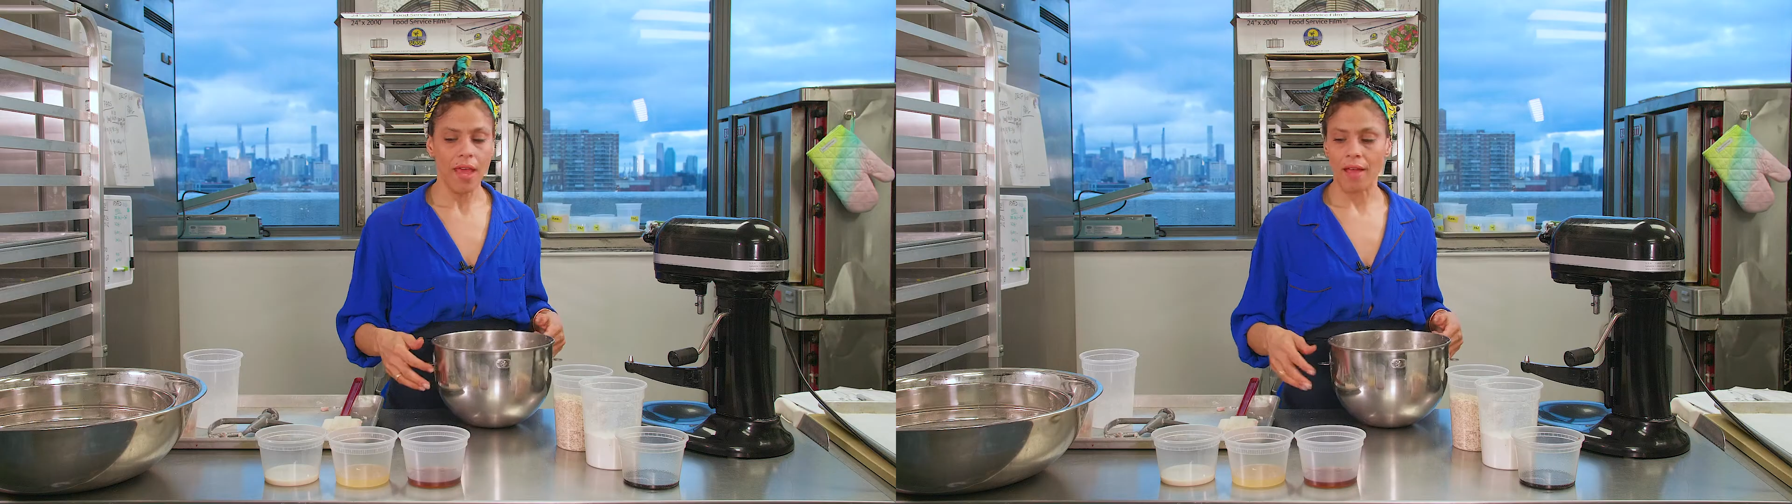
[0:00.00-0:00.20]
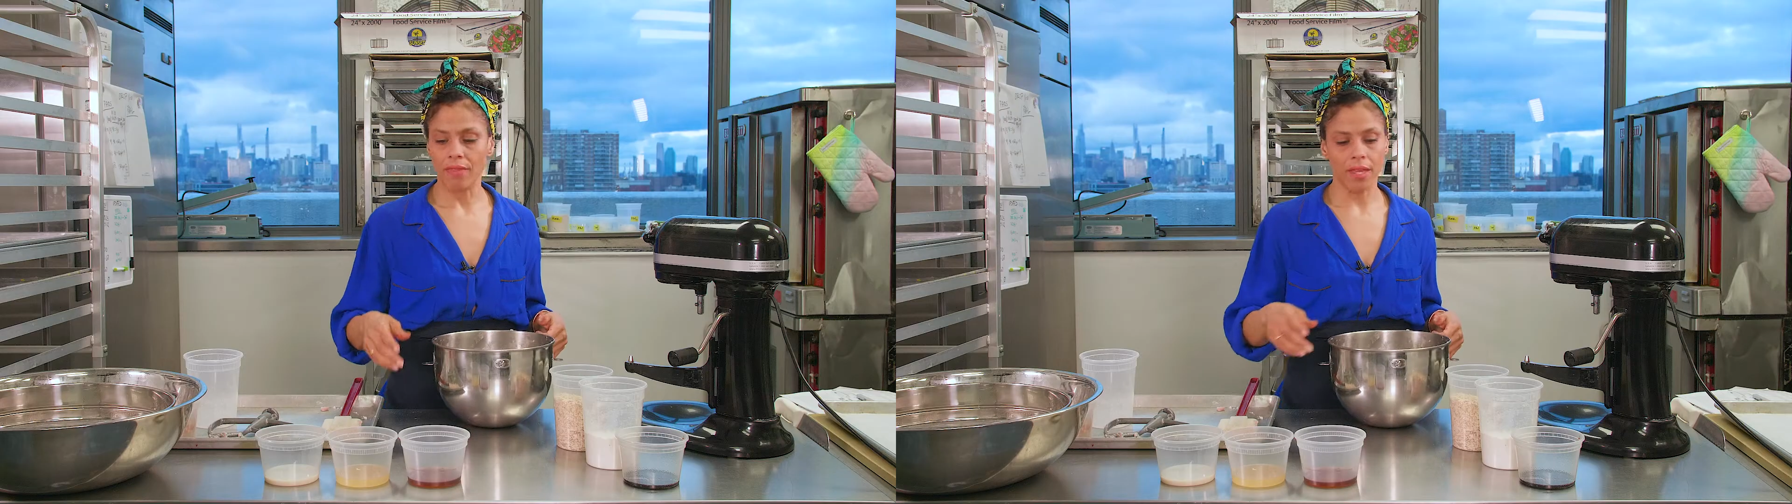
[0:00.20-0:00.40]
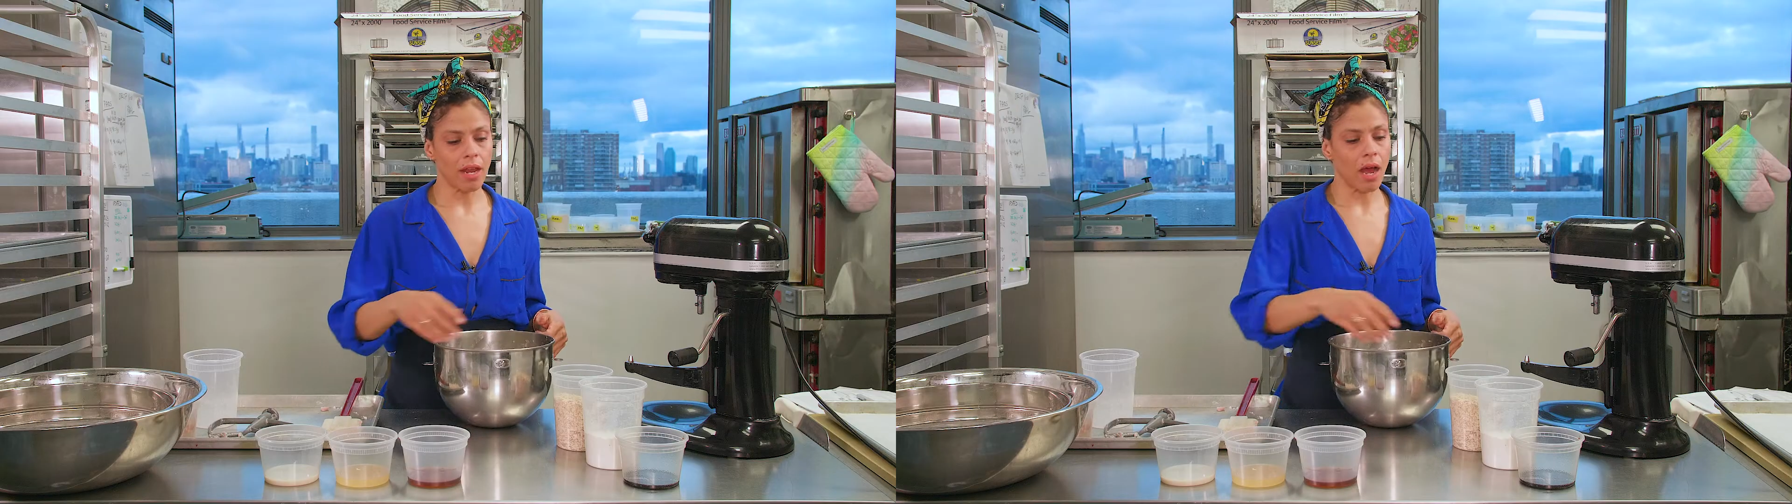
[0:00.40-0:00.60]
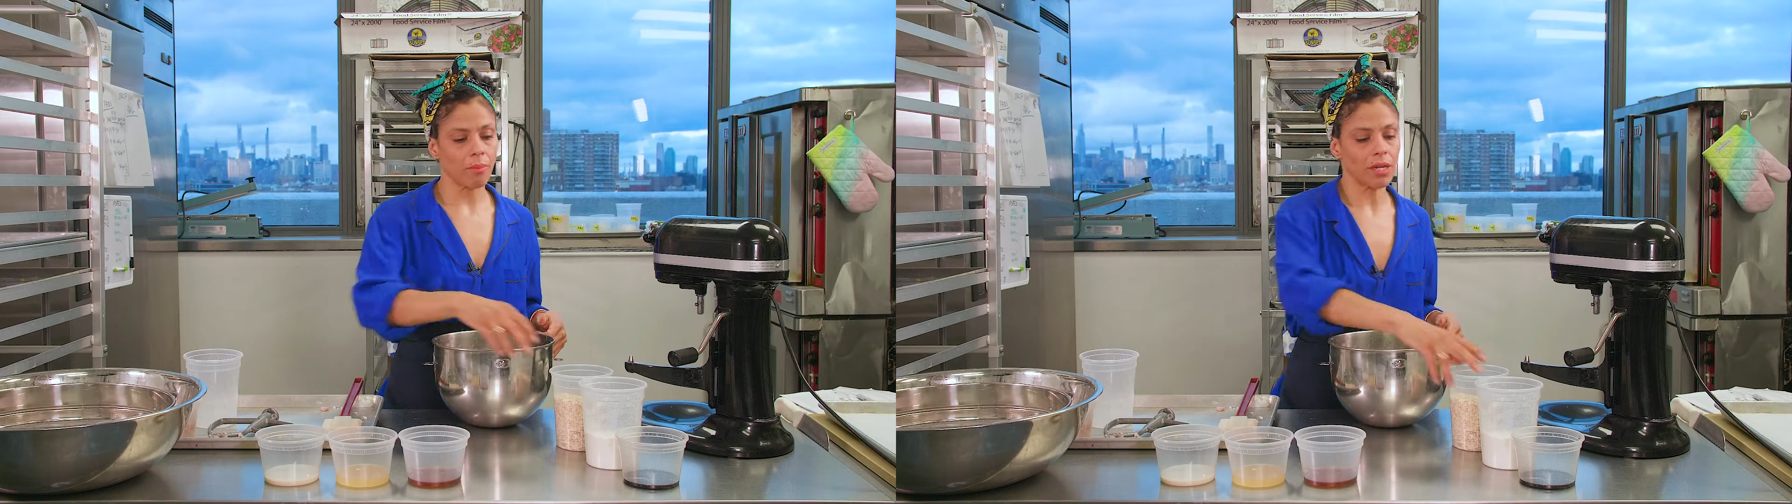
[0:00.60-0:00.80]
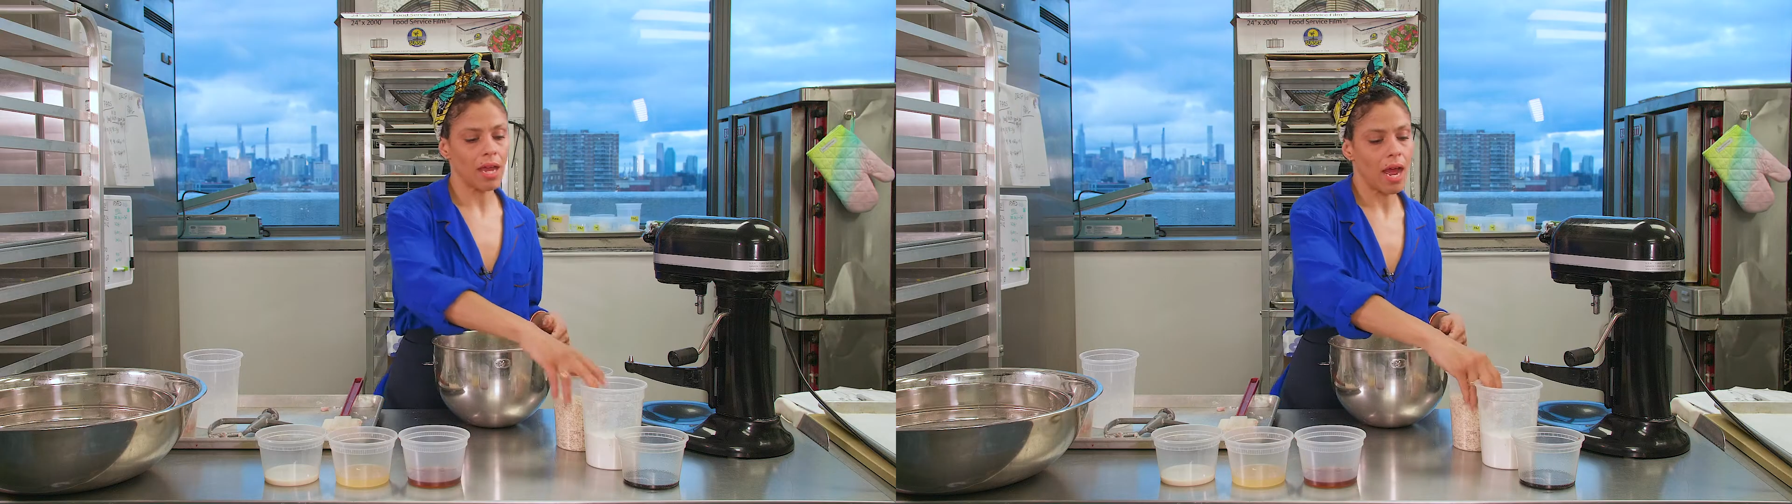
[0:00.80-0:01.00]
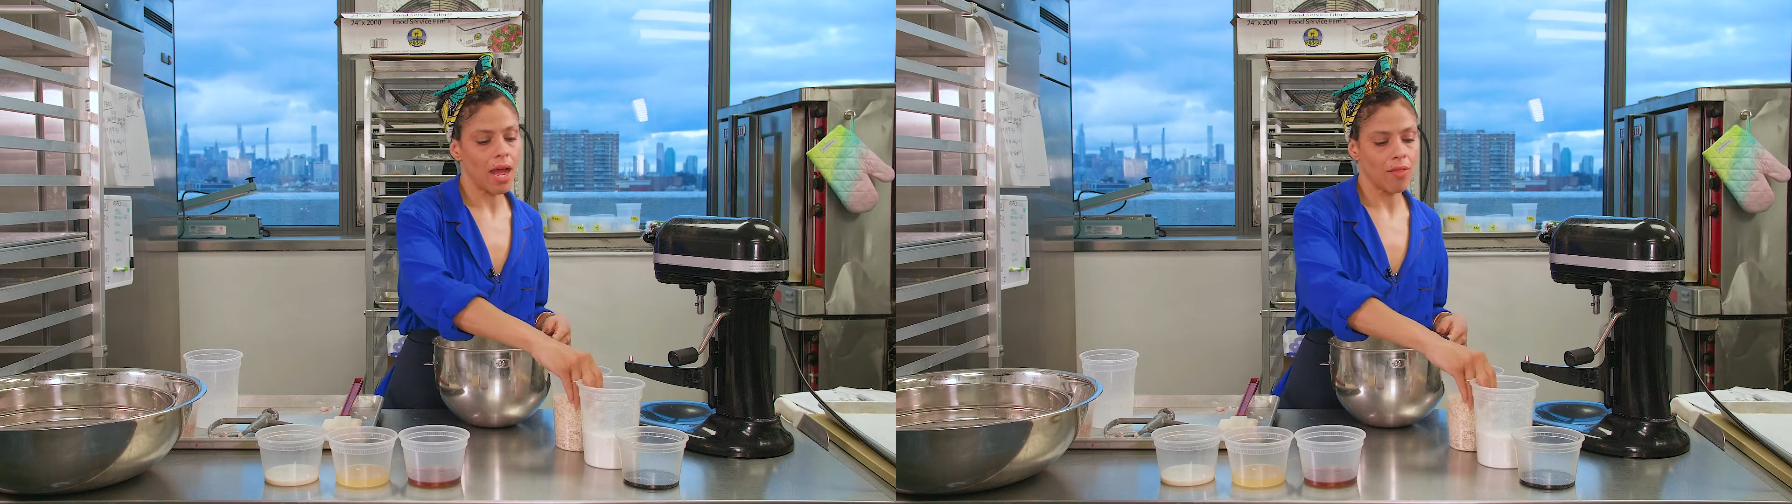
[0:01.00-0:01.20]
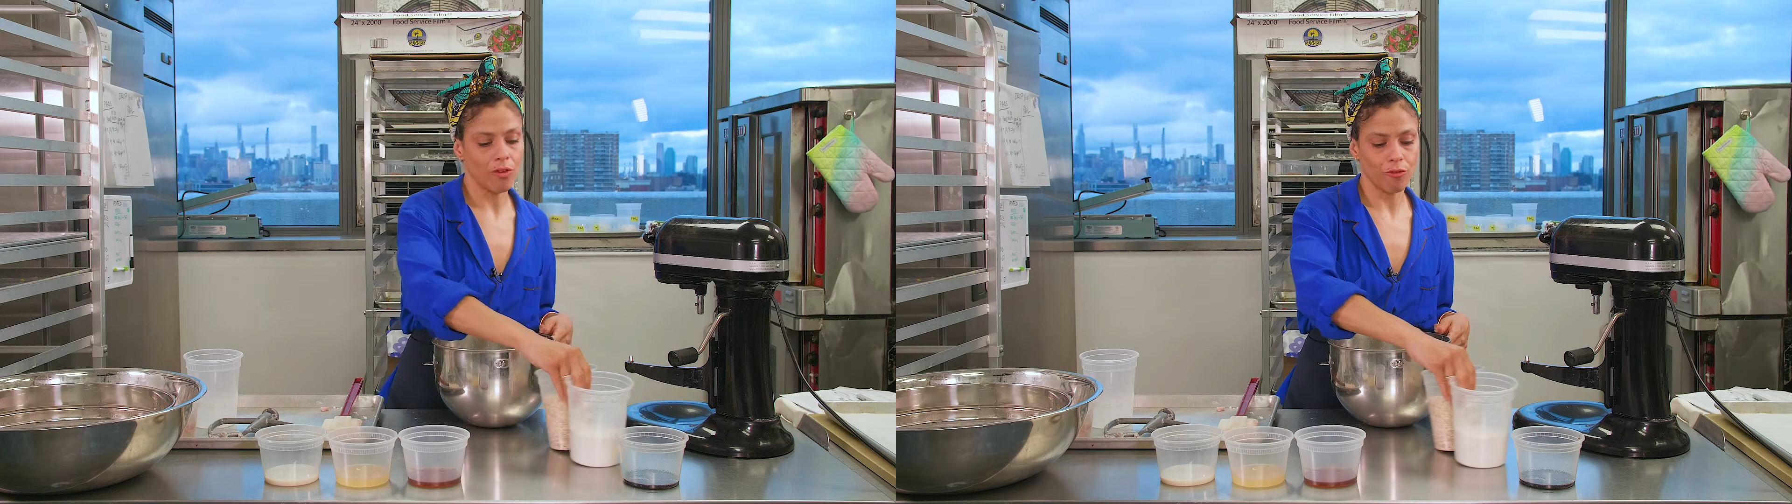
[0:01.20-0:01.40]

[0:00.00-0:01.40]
and then I'm gonna add the